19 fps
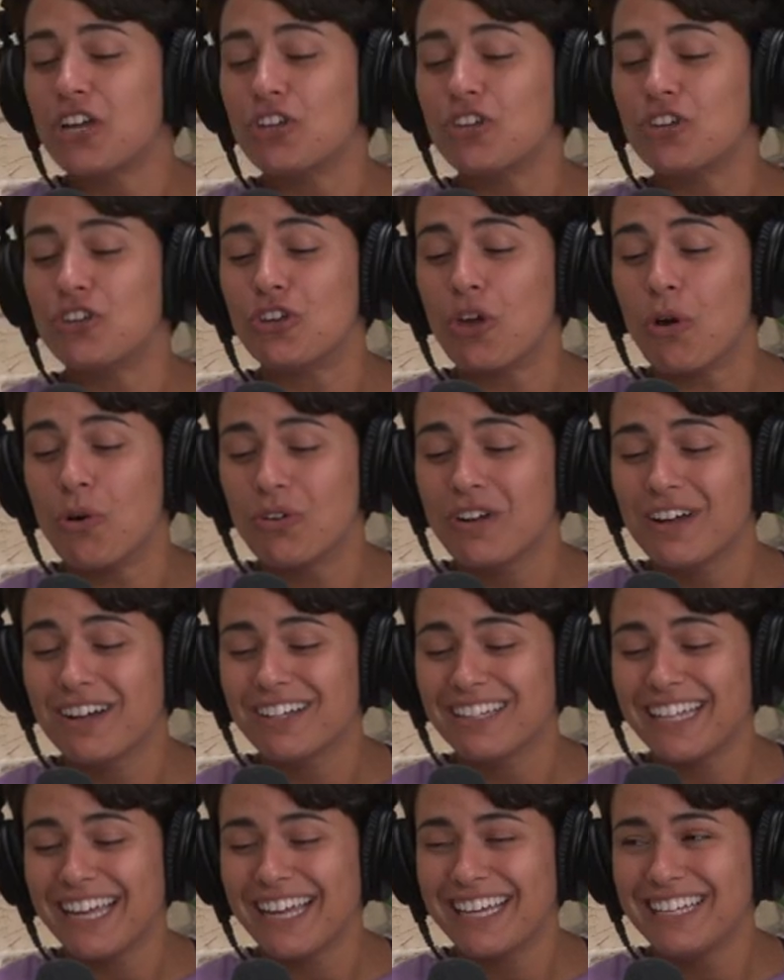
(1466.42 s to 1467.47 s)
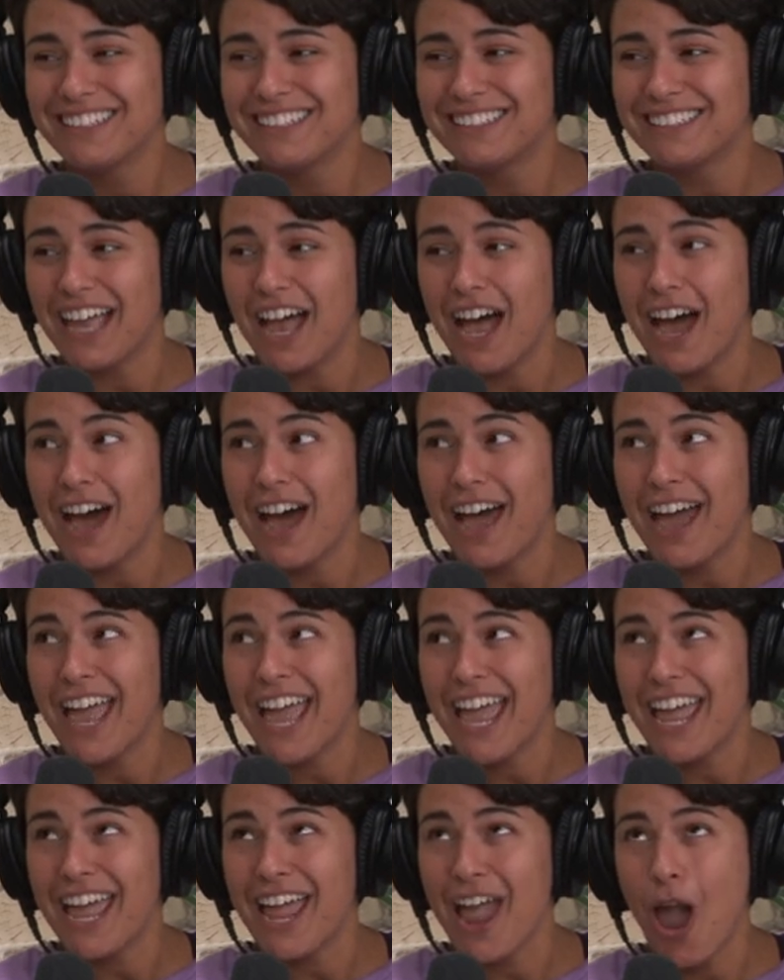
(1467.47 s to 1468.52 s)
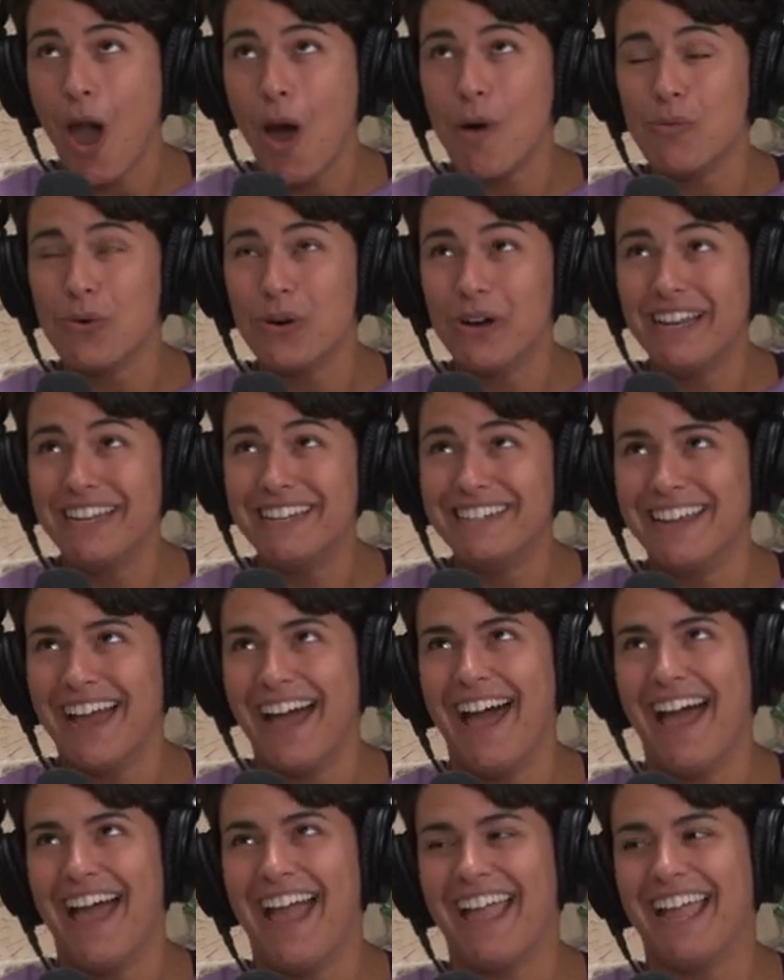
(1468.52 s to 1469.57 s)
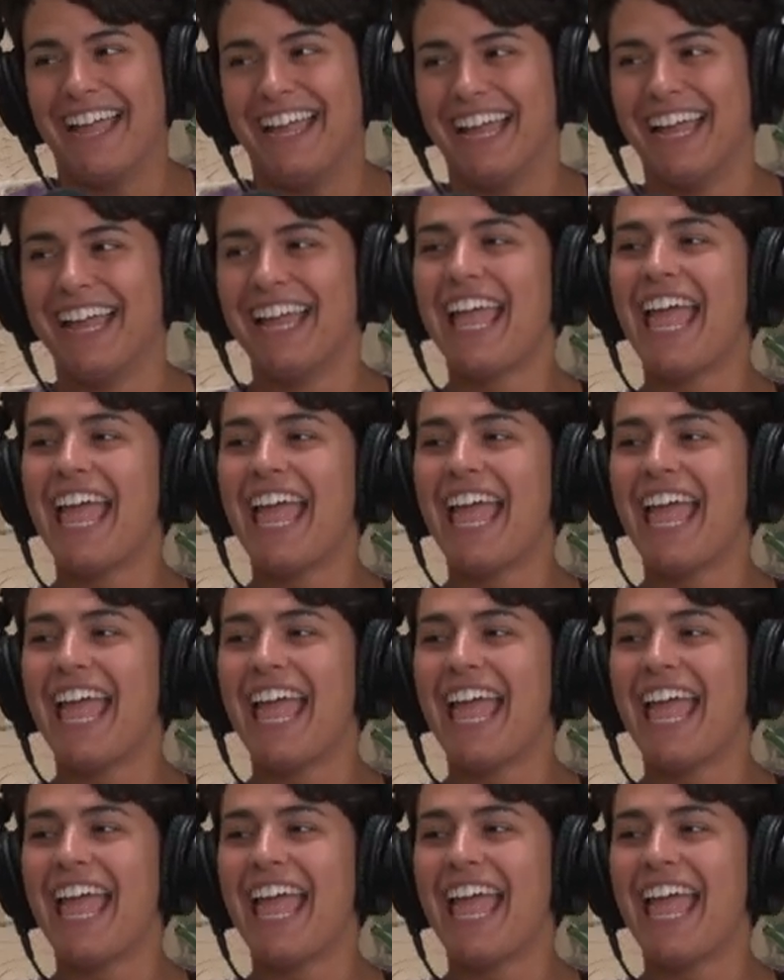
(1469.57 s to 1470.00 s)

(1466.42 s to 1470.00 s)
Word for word: yoga class, I would die.